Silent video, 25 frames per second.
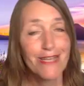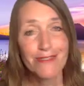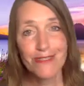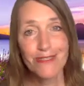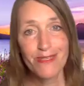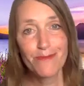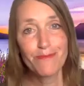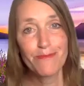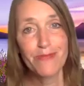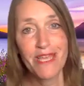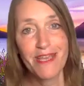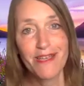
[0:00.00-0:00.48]

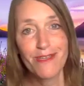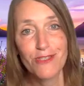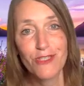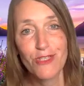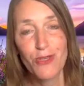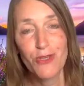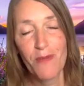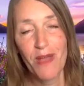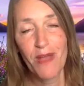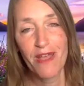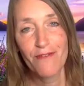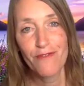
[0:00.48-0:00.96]
some days
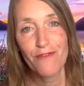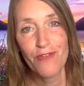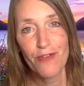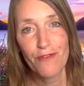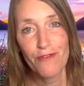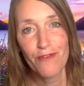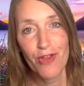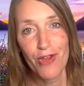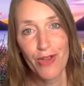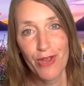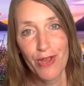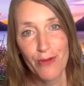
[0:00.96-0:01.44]
you might feel
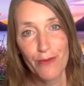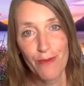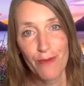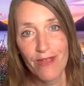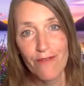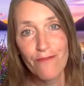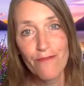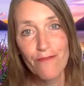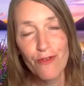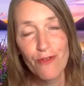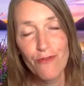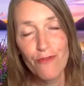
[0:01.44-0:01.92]
very
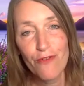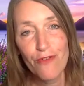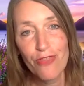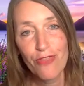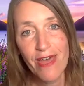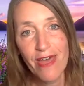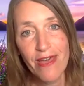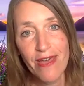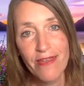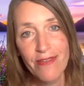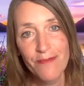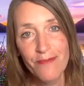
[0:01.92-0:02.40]
grateful for
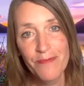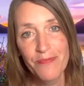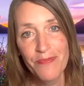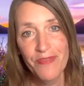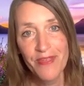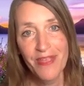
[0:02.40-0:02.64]
that.